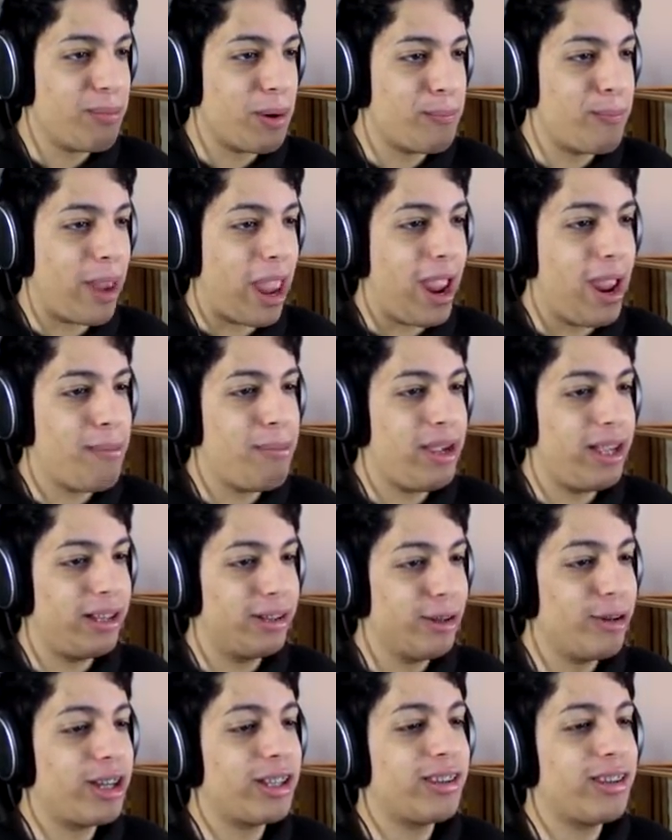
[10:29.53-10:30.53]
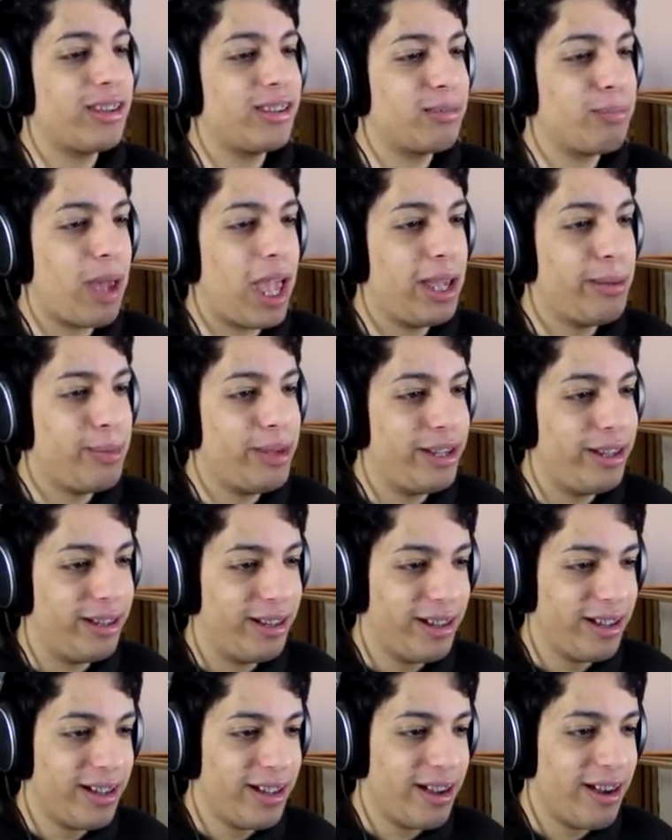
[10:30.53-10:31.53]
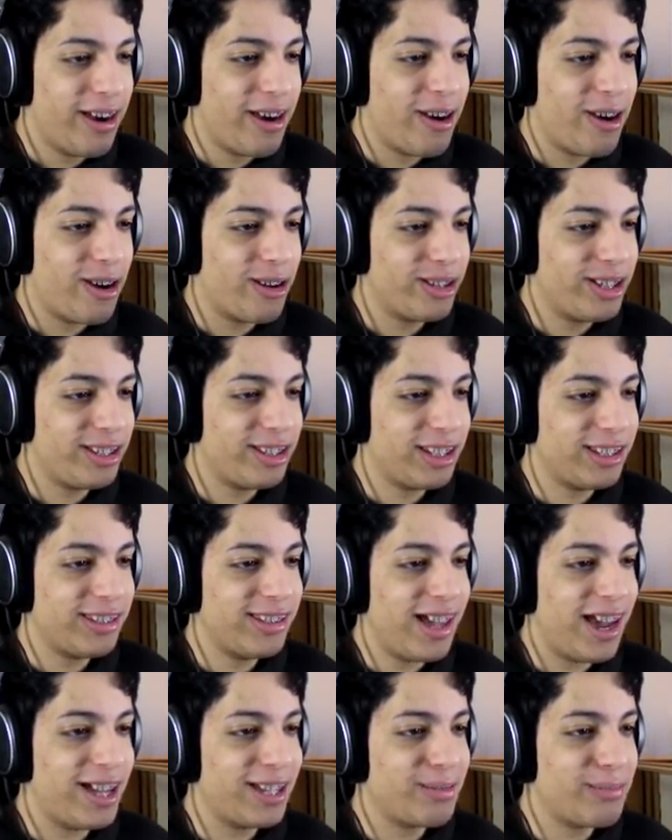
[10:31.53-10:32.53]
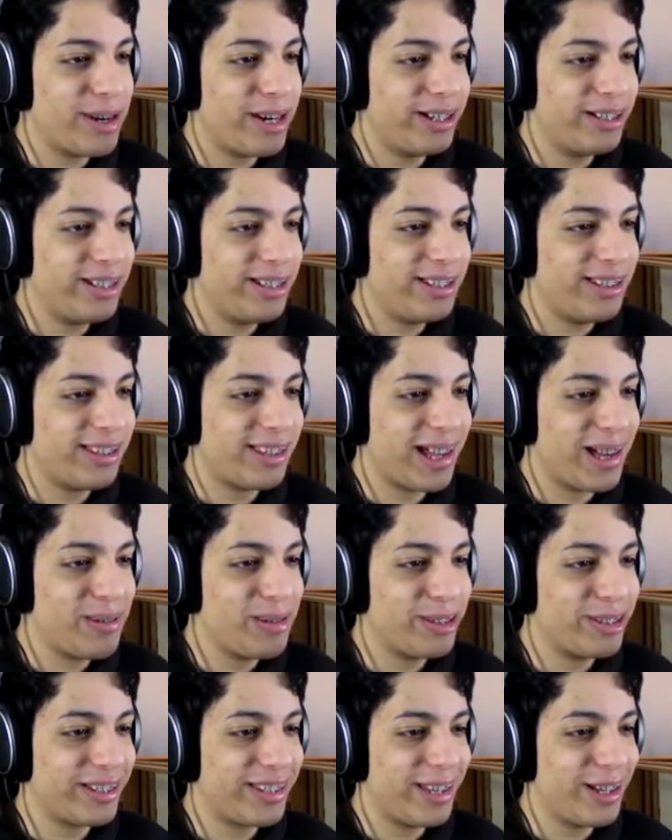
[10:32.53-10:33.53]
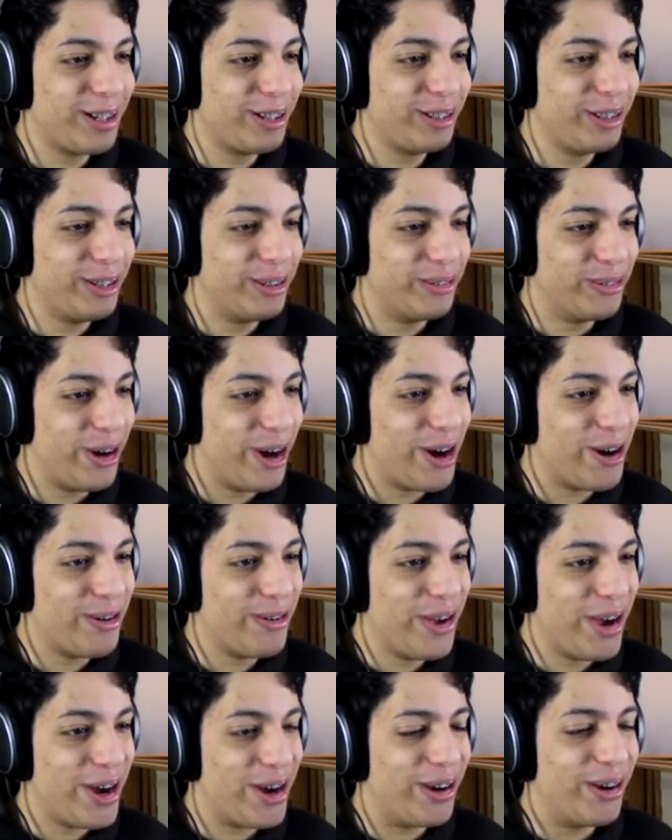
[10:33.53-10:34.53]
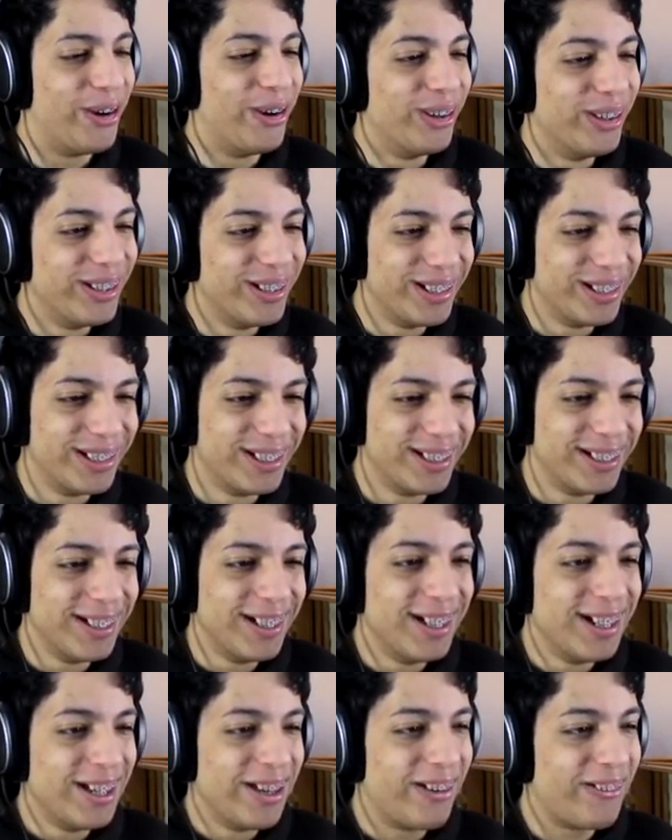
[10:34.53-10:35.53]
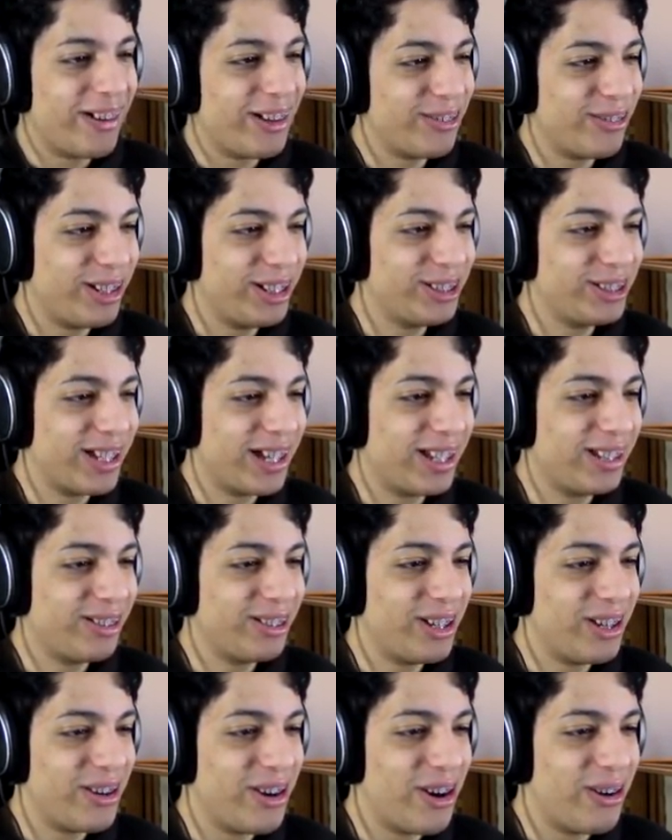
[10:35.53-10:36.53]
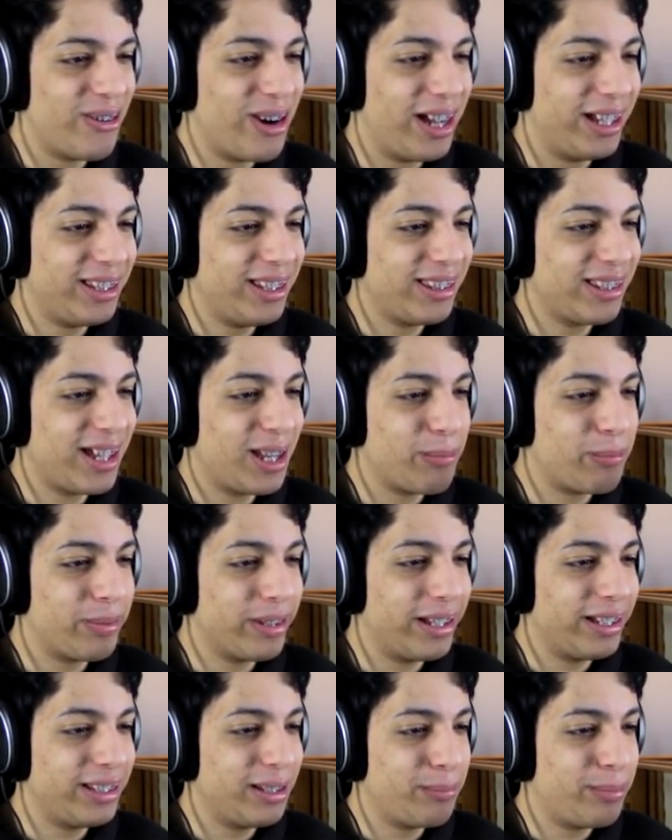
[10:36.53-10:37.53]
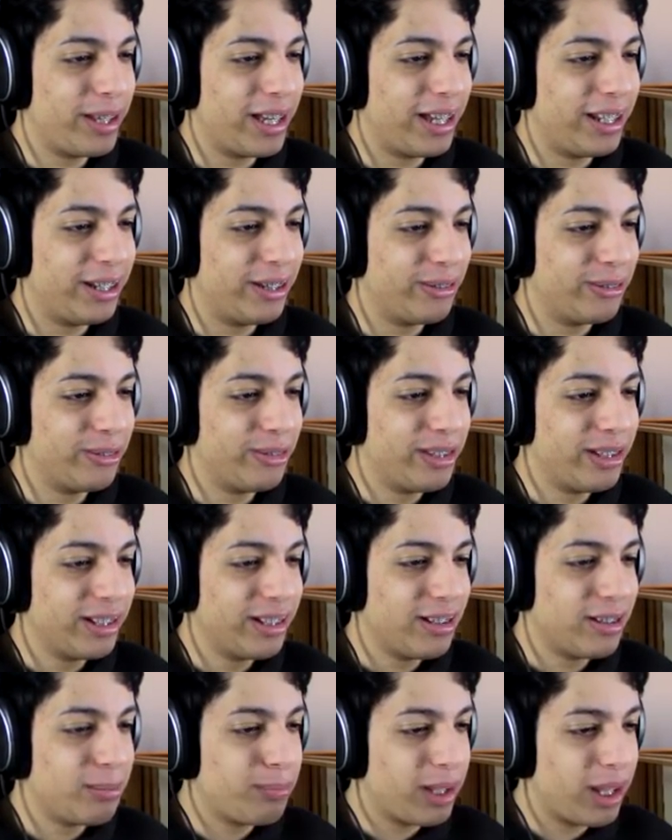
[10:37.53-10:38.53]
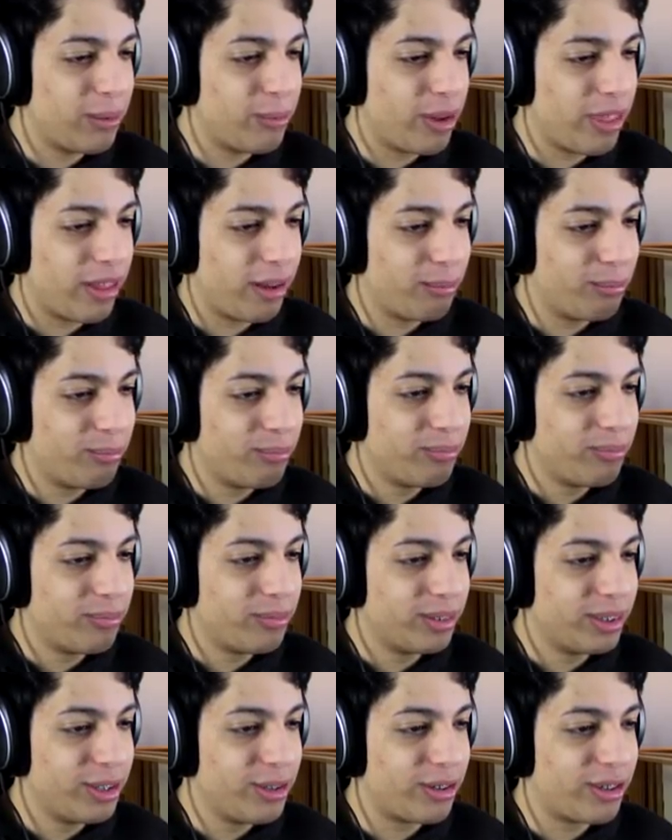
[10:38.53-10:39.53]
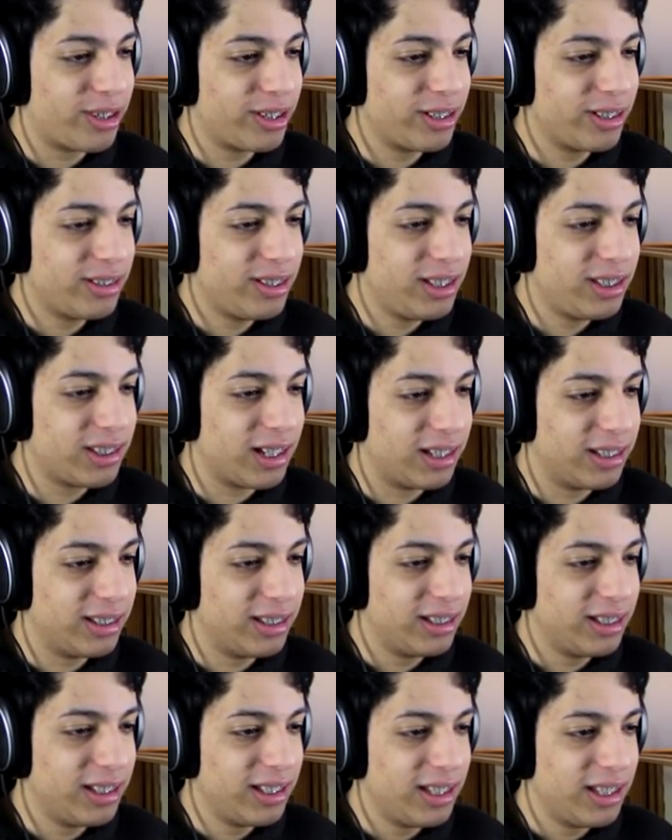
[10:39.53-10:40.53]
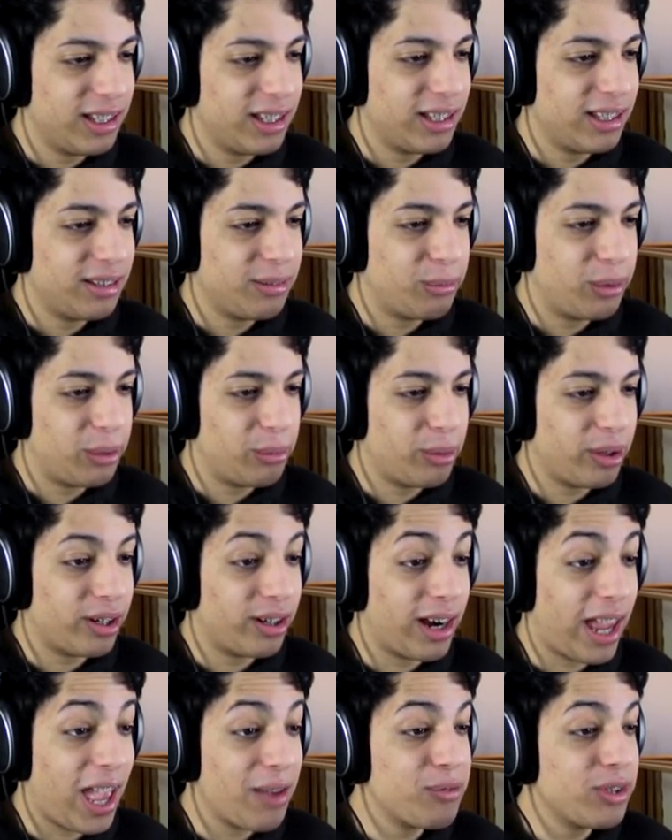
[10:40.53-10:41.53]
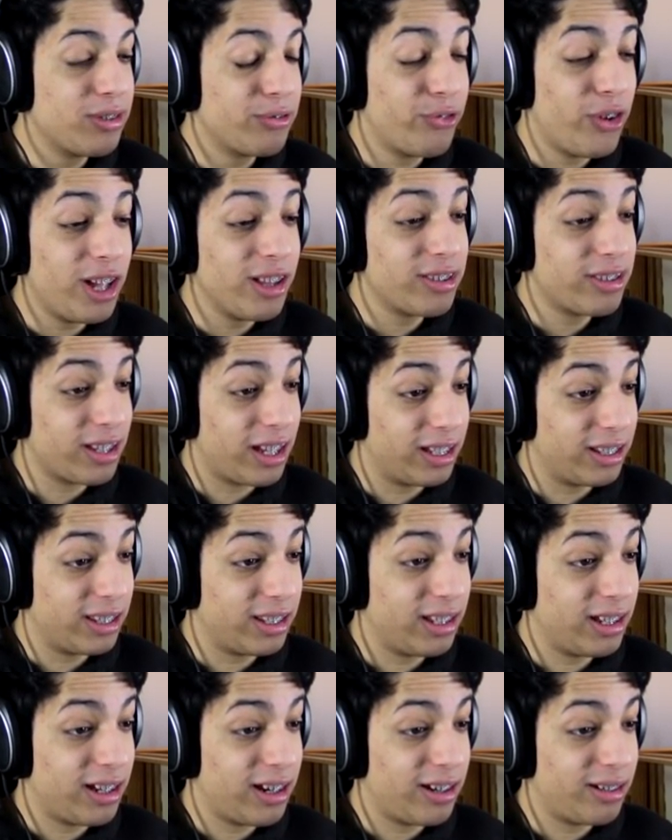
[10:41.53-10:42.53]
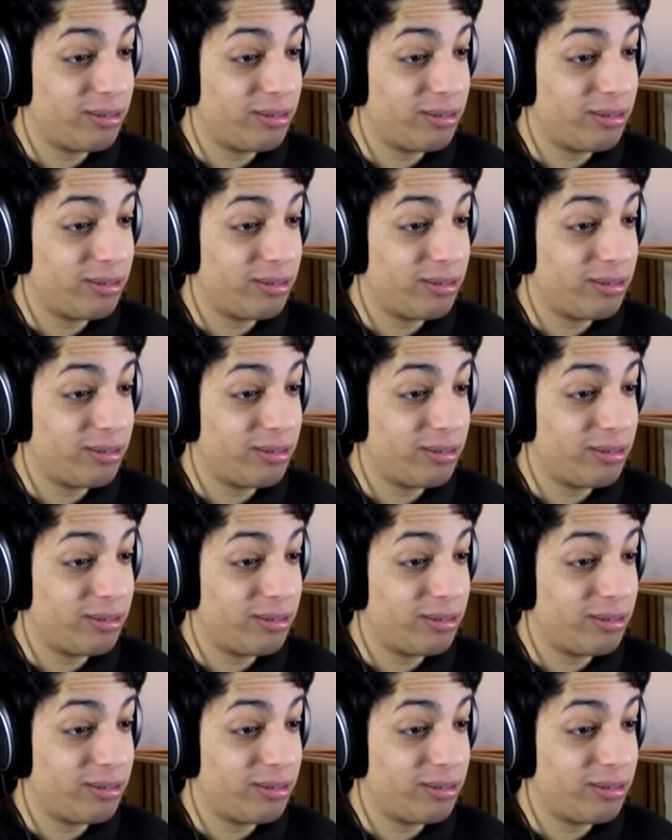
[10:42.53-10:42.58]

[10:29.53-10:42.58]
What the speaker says: I'm a baby. Look at this baby. Oh, this is nightmare. This is coming to kill you. Oh no. Alright, what did you gotta do? Alright, he's gotta play the piano. Let's play with him. Look, see, son. We are having fun, son.